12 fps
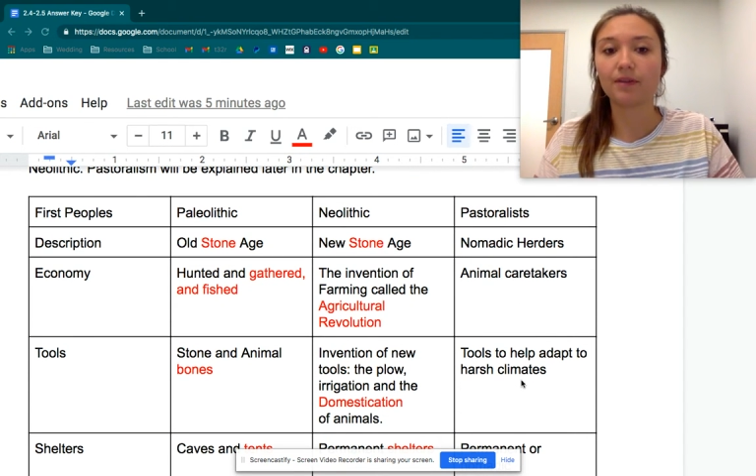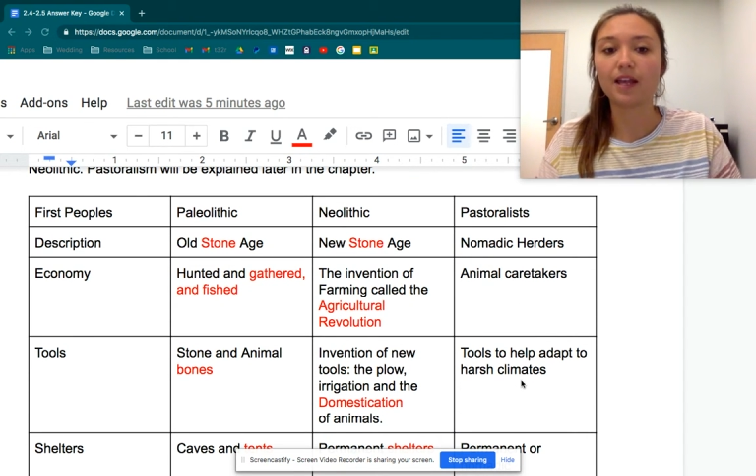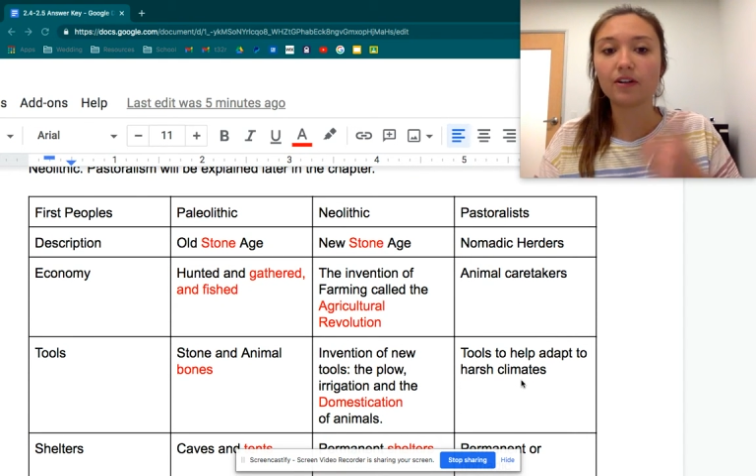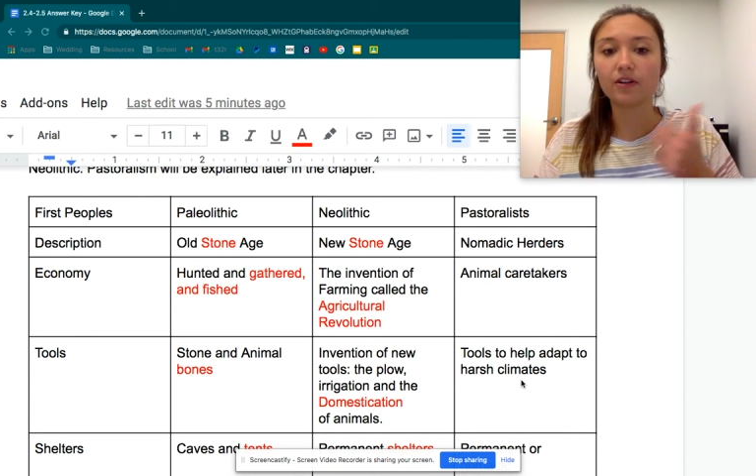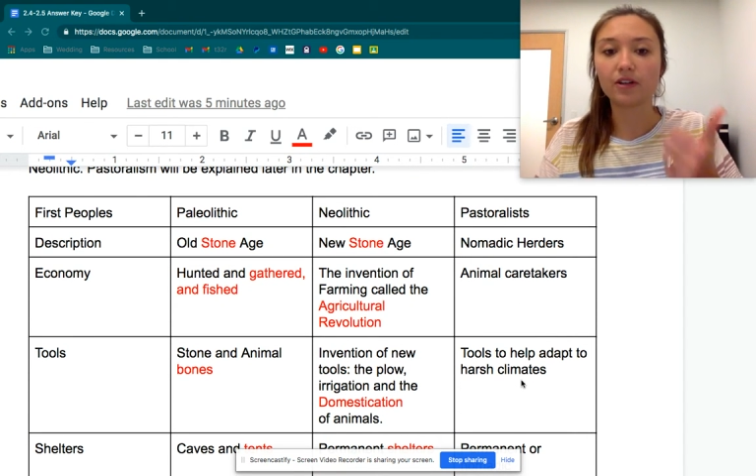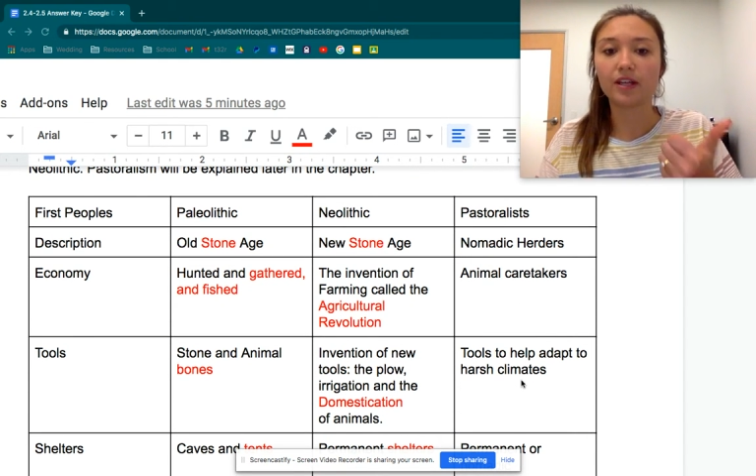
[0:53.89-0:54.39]

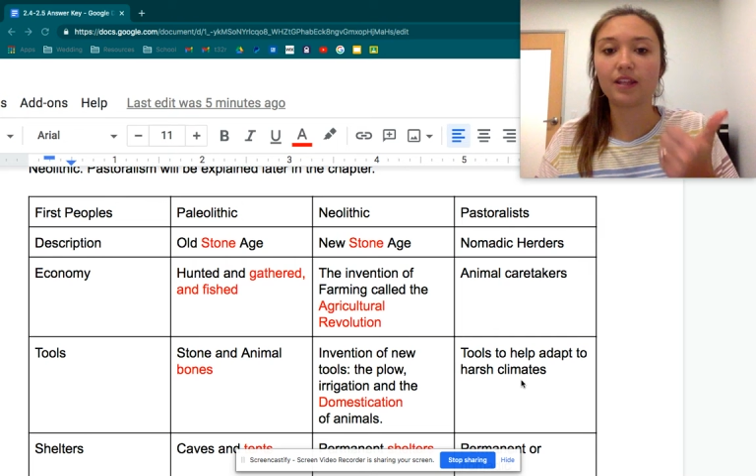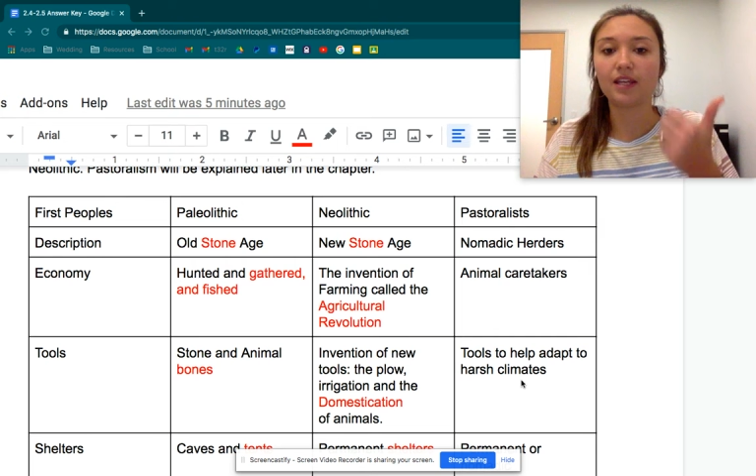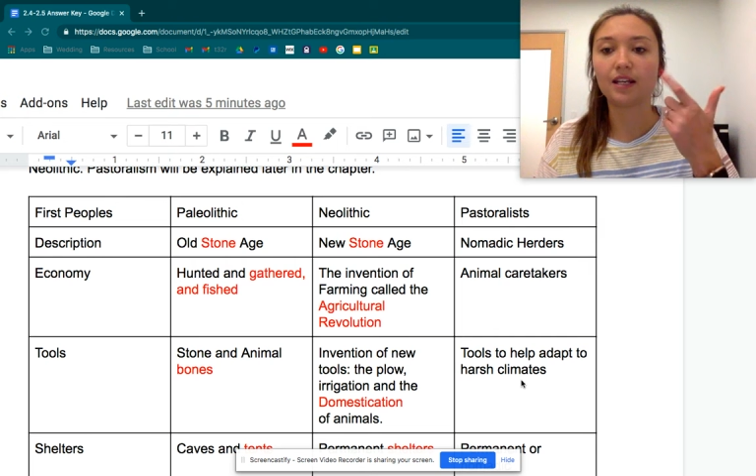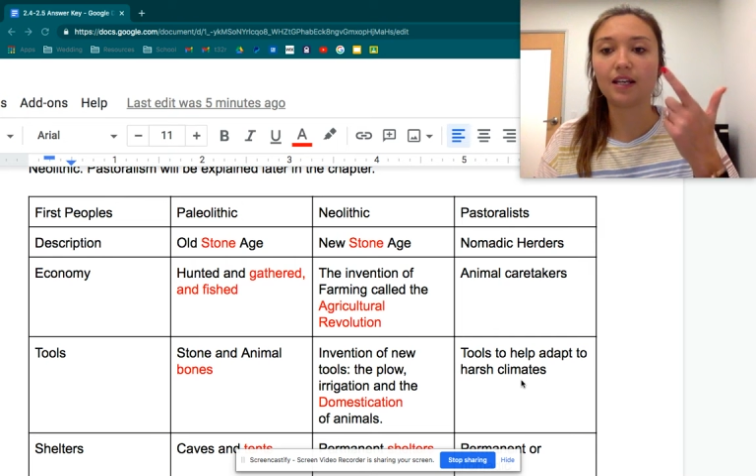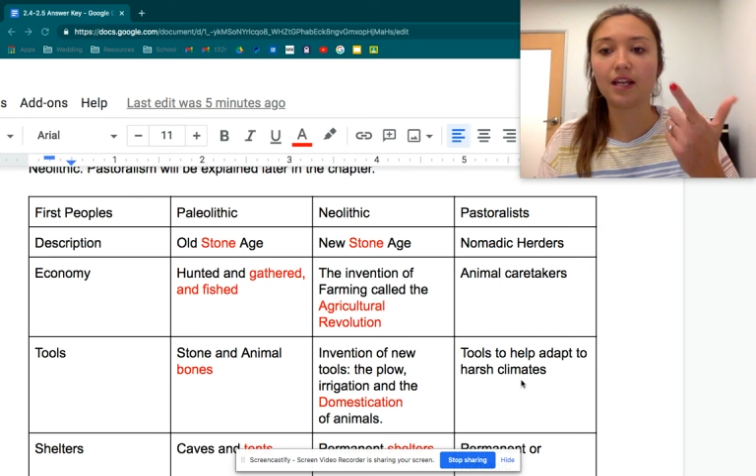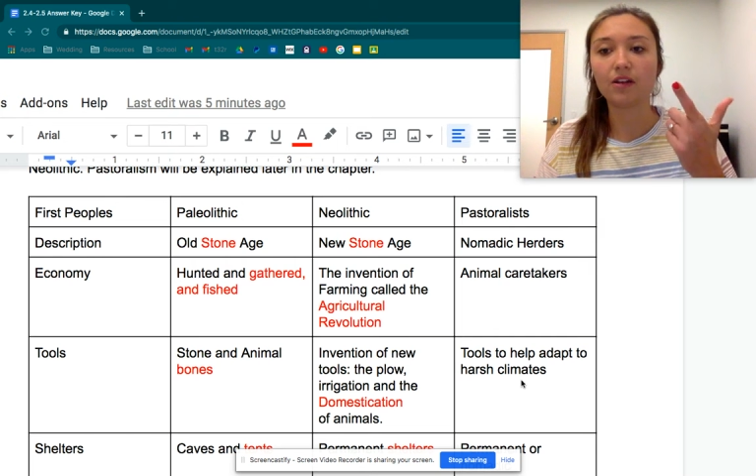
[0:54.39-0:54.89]

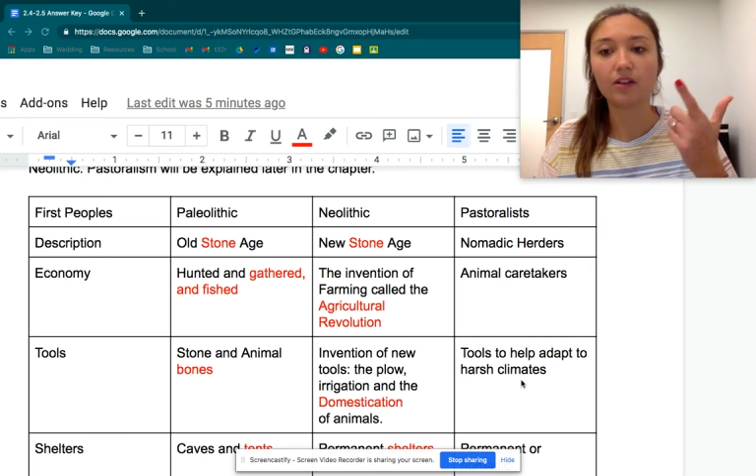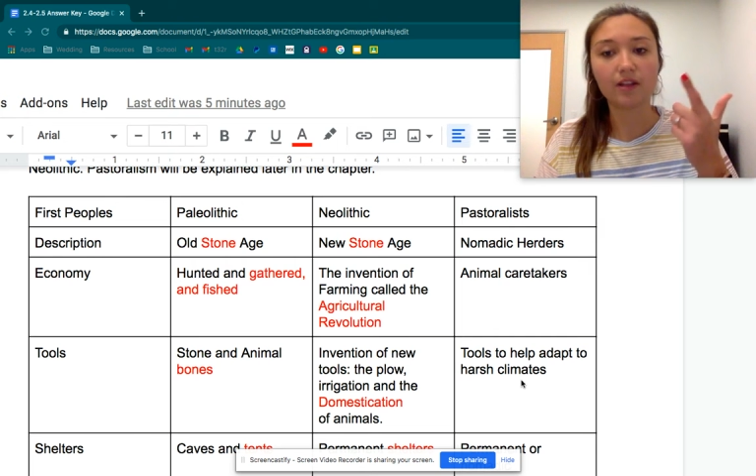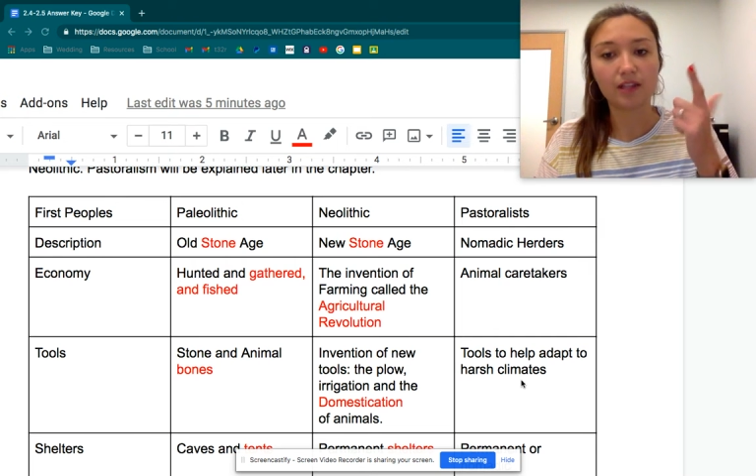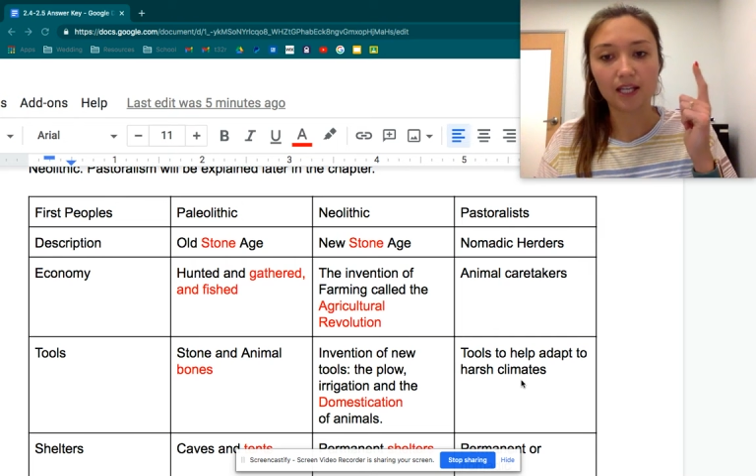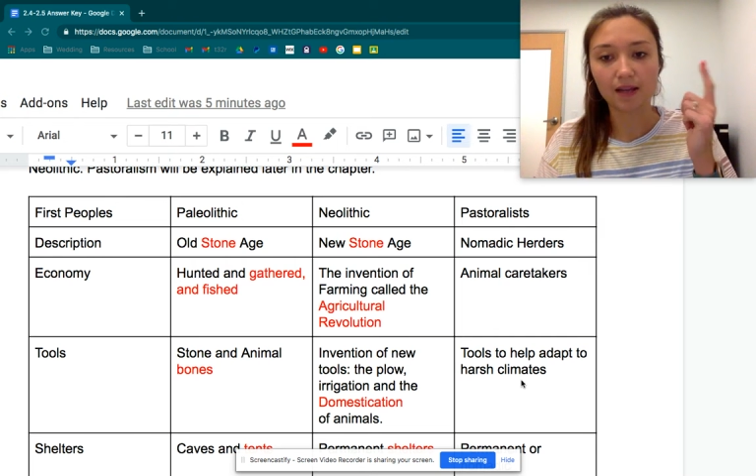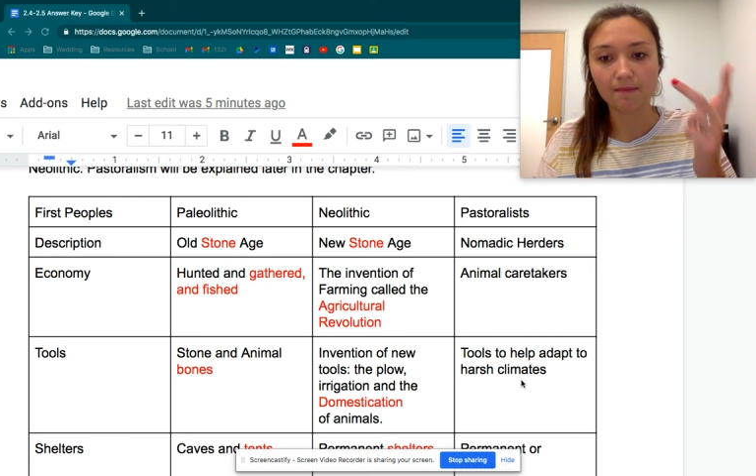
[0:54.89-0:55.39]
Paleolithic, Neolithic,